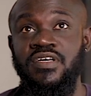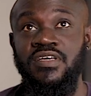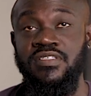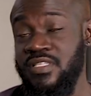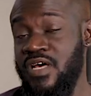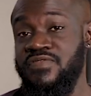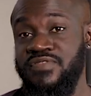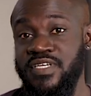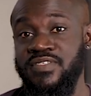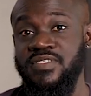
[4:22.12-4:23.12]
It's a lot of
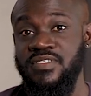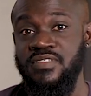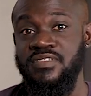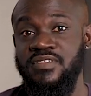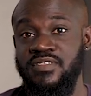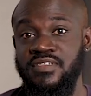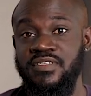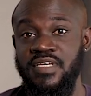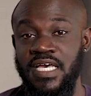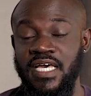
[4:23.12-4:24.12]
things.
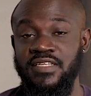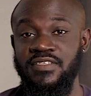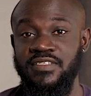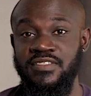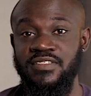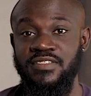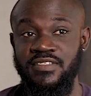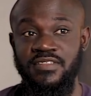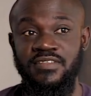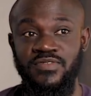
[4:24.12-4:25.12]
And
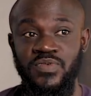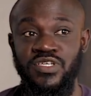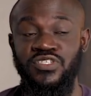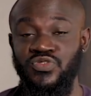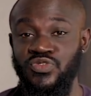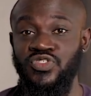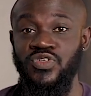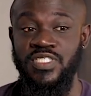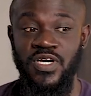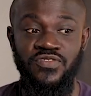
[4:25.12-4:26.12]
when you're true to
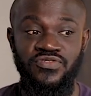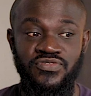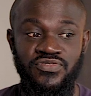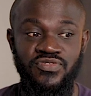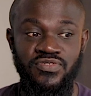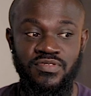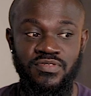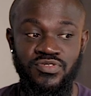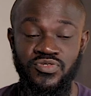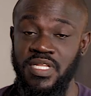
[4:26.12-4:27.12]
yourself,
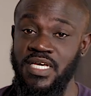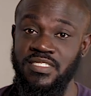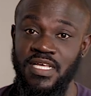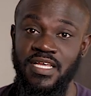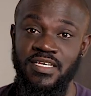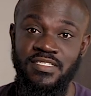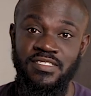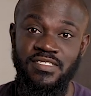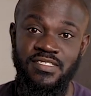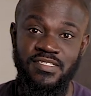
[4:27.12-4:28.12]
you realize that
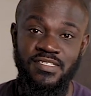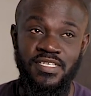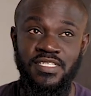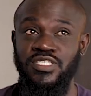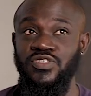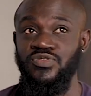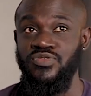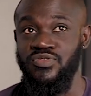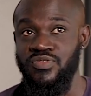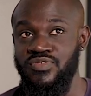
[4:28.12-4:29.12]
it's easy
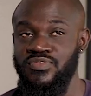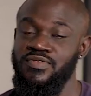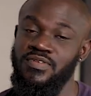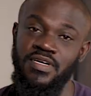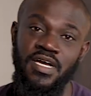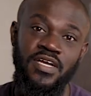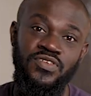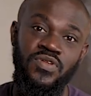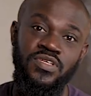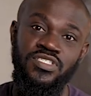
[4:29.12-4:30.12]
to
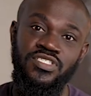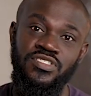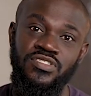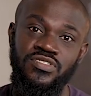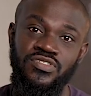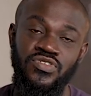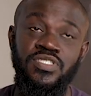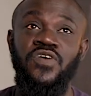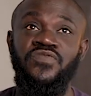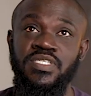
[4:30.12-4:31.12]
acknowledge your
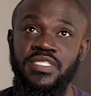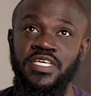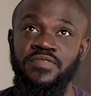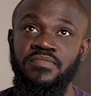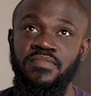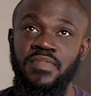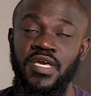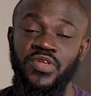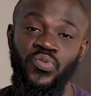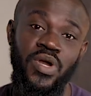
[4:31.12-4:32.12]
self-esteem
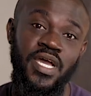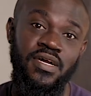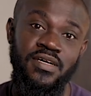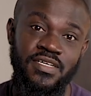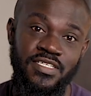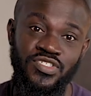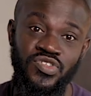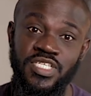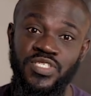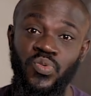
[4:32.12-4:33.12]
and where you
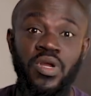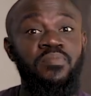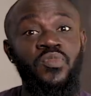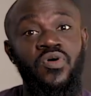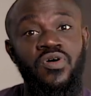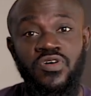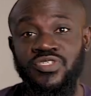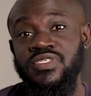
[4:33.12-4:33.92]
need to work more on